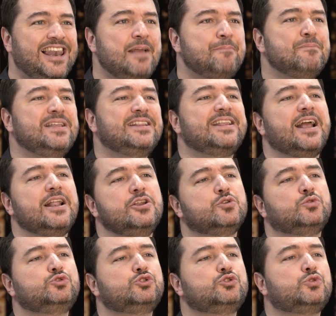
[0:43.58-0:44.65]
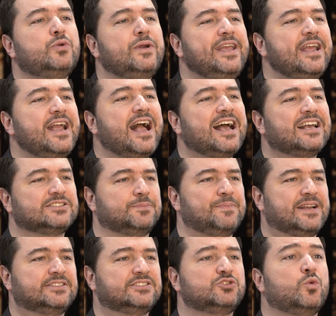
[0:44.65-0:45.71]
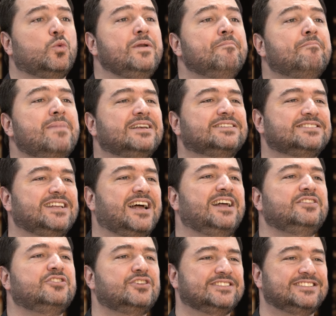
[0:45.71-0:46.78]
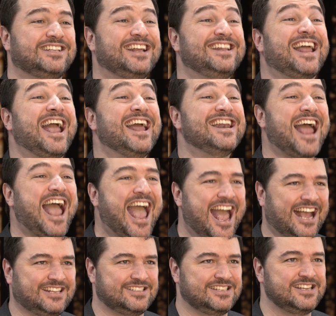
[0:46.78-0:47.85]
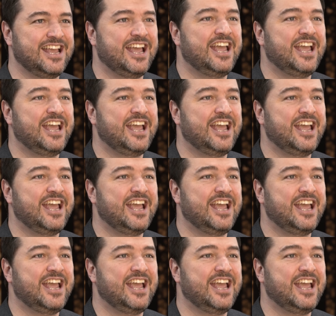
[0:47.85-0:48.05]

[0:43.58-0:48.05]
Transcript: Let me tell you three aspects we must understand and act